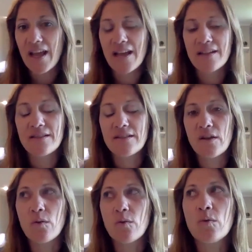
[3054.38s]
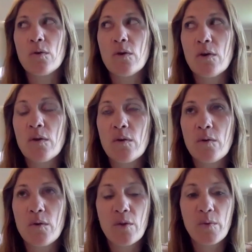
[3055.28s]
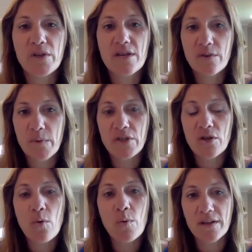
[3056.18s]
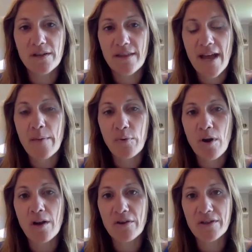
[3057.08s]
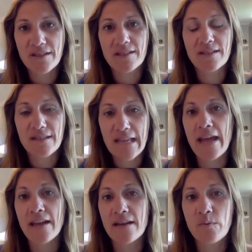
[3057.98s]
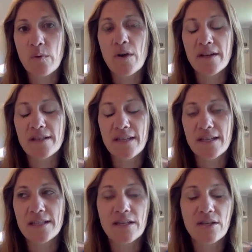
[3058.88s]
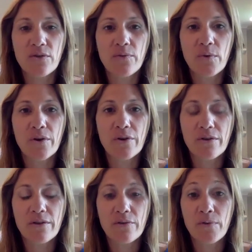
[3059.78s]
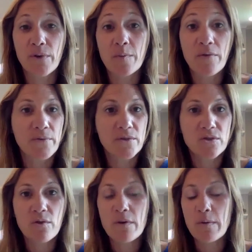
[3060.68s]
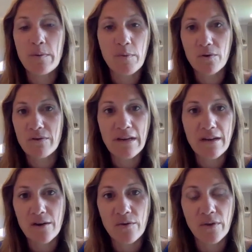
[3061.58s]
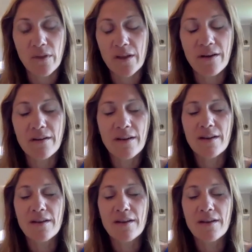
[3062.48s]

And so, we don't want that progress to end. We want it to continue for the freedom of so many people who need it over there.